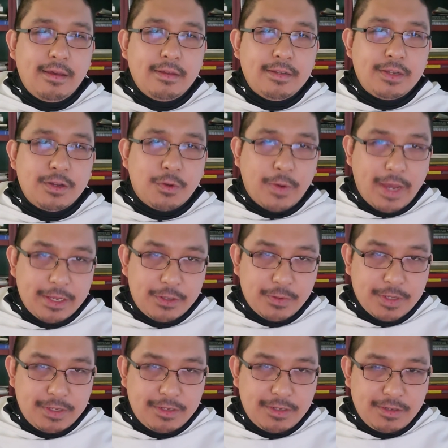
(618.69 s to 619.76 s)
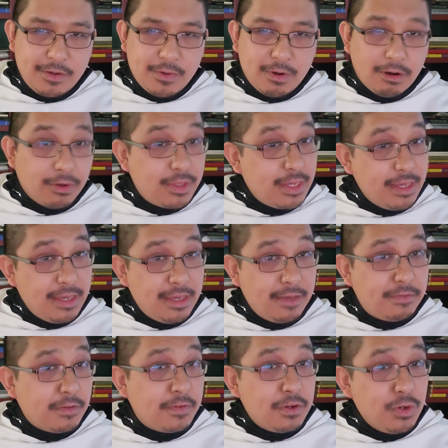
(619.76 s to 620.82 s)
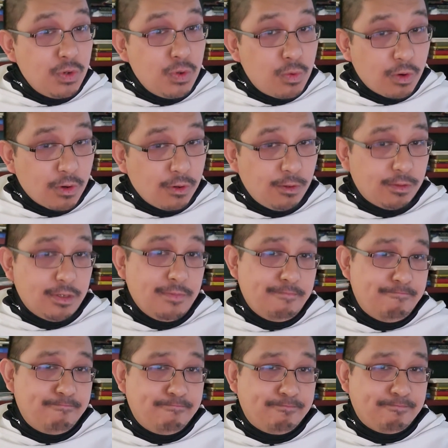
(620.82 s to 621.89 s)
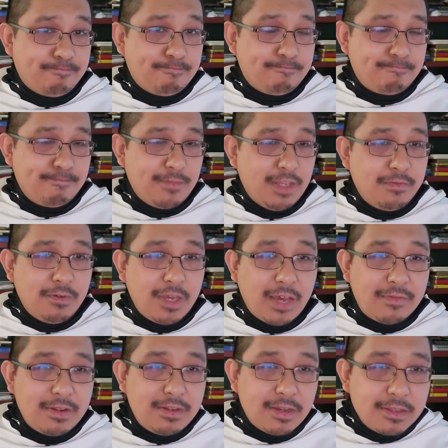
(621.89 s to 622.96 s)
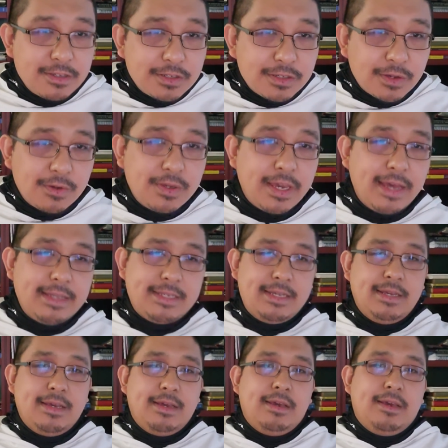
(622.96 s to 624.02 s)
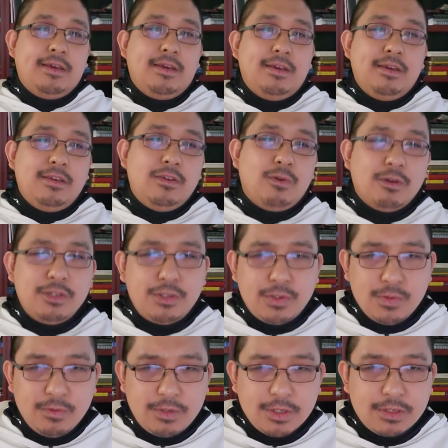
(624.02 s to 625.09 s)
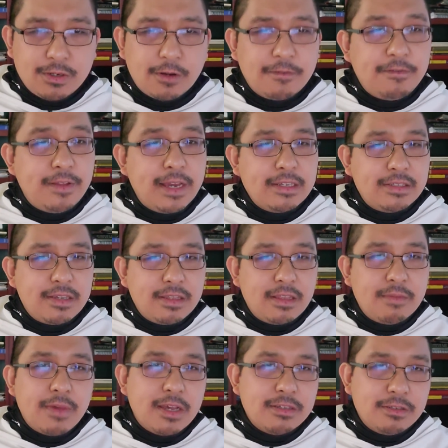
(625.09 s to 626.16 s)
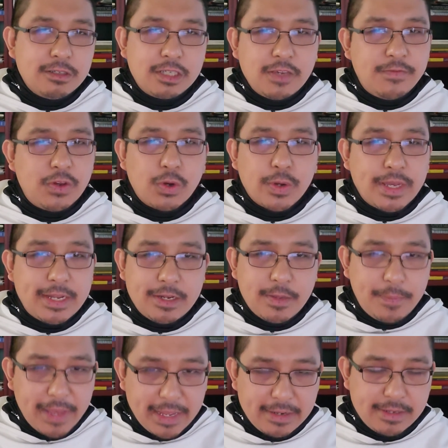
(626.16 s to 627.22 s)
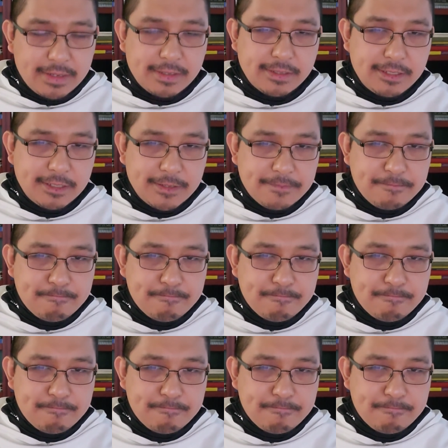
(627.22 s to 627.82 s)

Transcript: Dear graduates, you are on the eve of a new world. If you haven't done so yet, you are soon to start flexing the muscles of your independence.